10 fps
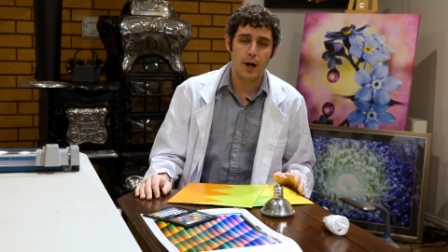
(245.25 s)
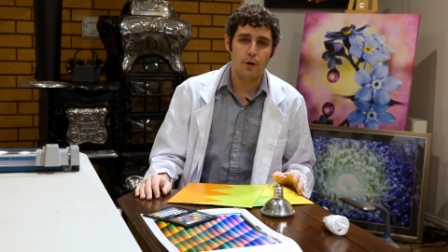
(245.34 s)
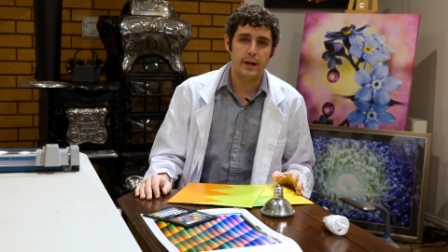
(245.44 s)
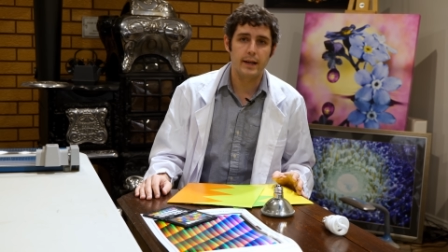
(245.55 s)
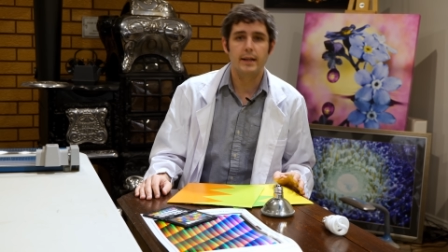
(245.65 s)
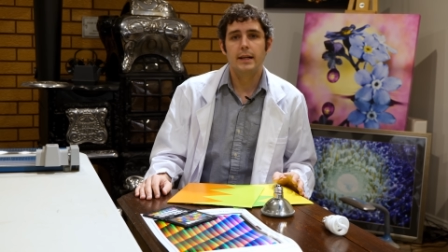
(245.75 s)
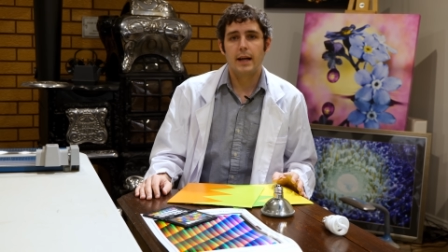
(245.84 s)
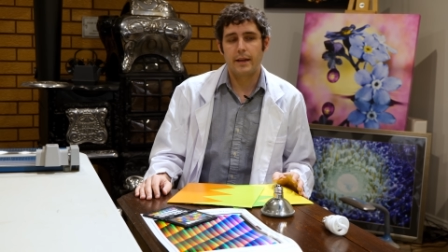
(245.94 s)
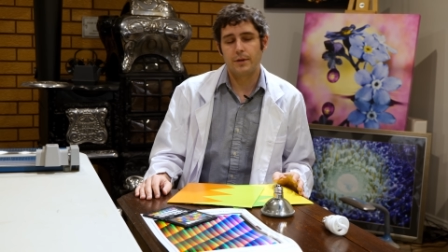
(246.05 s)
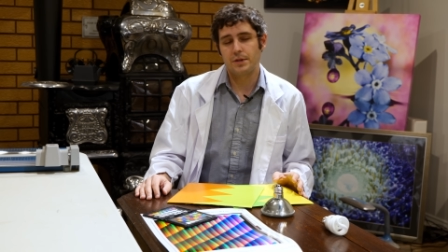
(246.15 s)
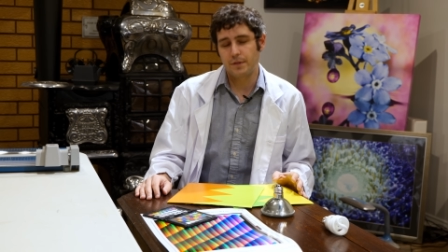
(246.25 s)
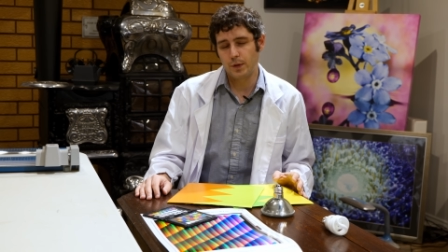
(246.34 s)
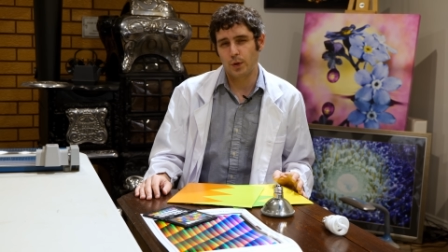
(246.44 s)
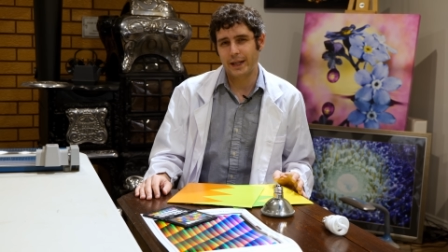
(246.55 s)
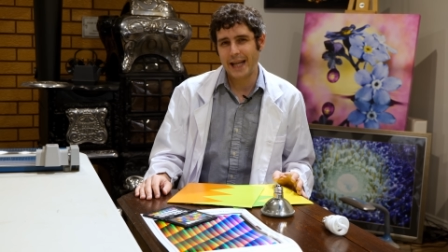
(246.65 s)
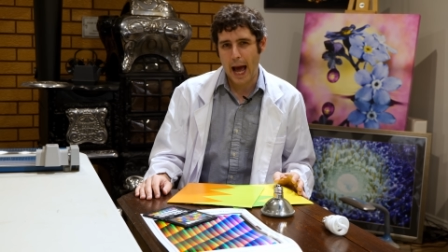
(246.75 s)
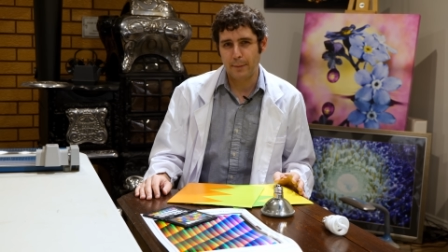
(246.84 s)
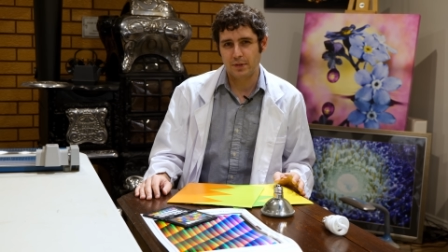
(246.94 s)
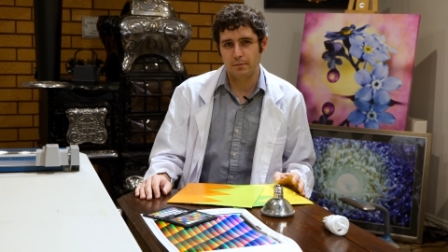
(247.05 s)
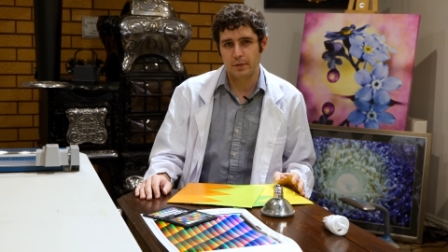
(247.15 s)
area, and there's fewer
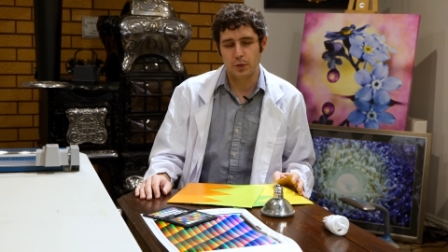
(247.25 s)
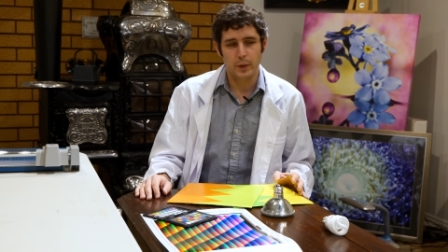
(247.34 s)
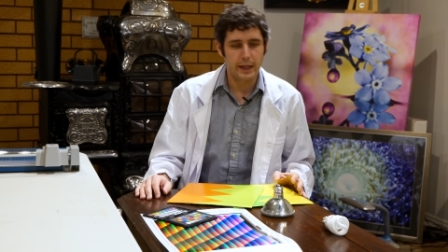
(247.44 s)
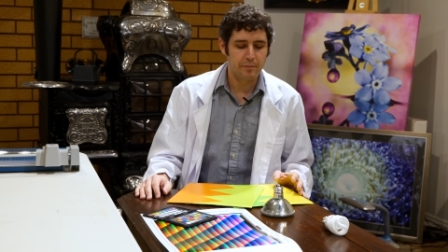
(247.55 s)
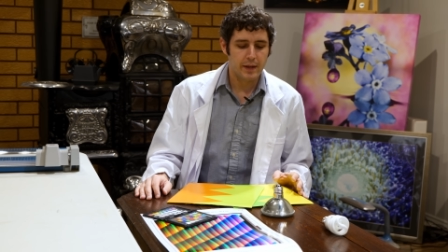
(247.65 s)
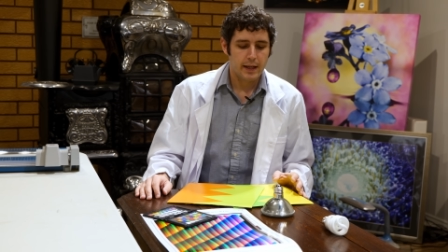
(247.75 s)
gaps in between.